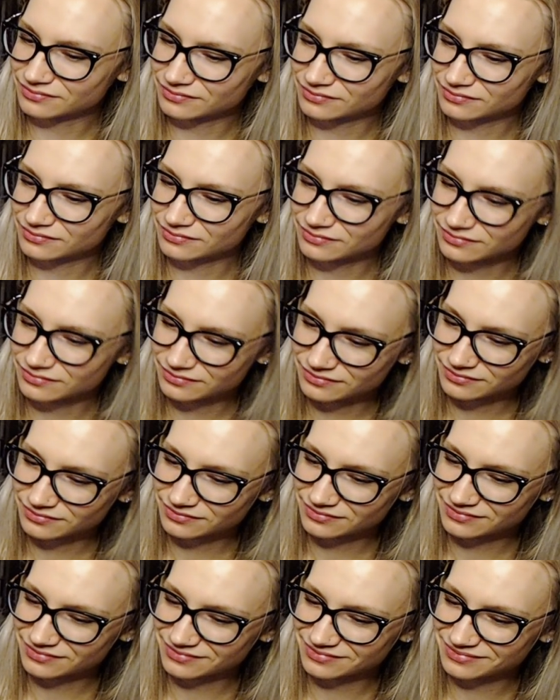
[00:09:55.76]

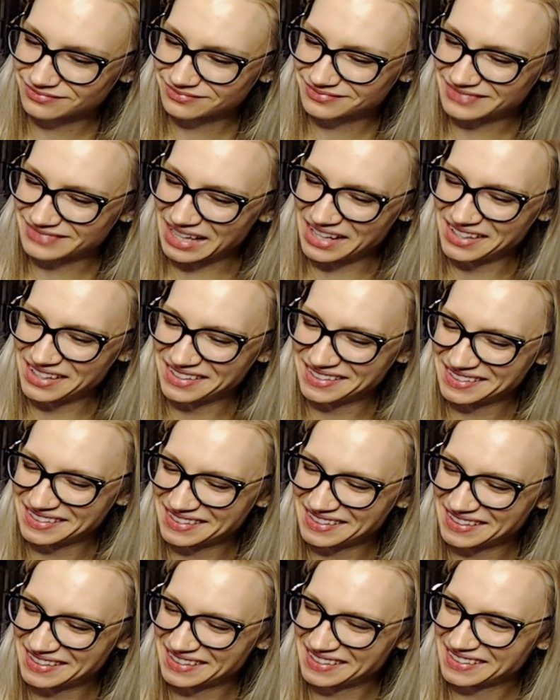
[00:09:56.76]

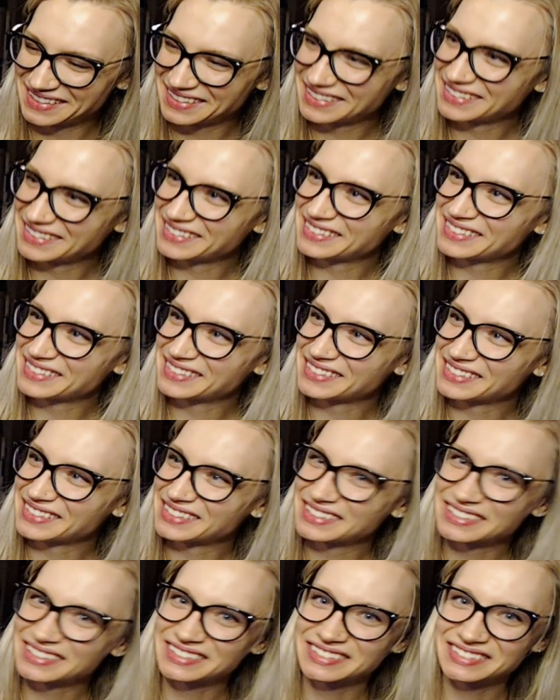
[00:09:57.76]

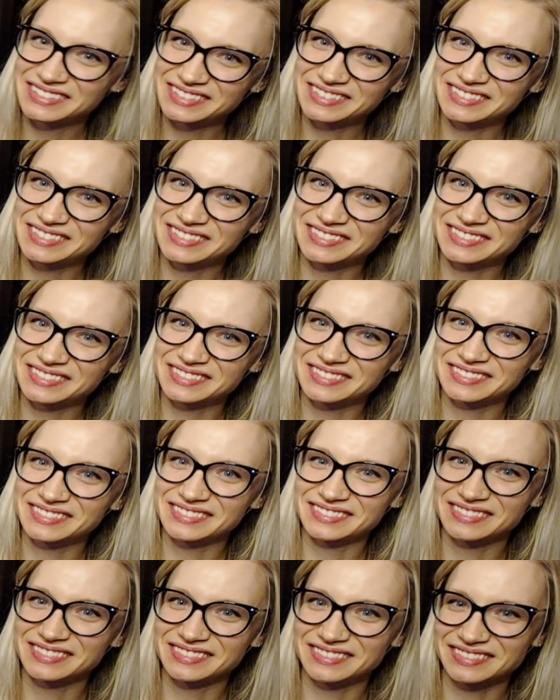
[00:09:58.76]

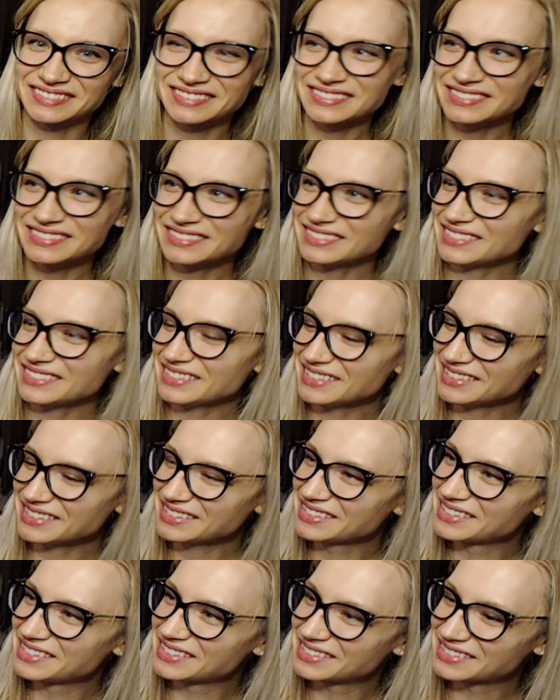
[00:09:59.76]

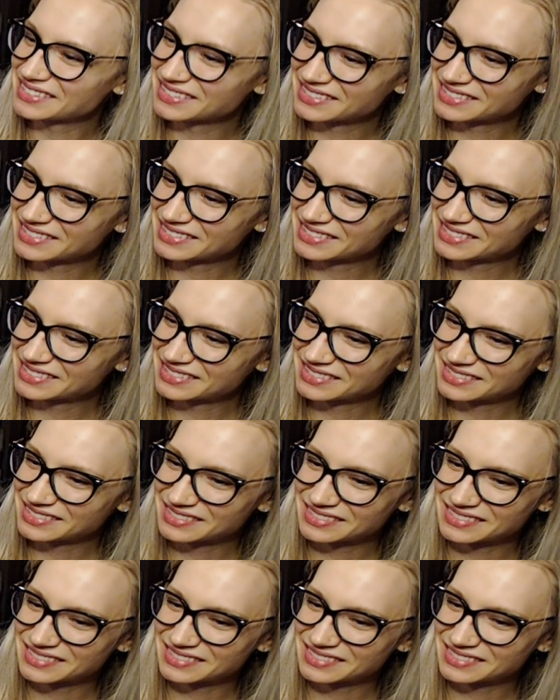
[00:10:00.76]
This person isn't speaking.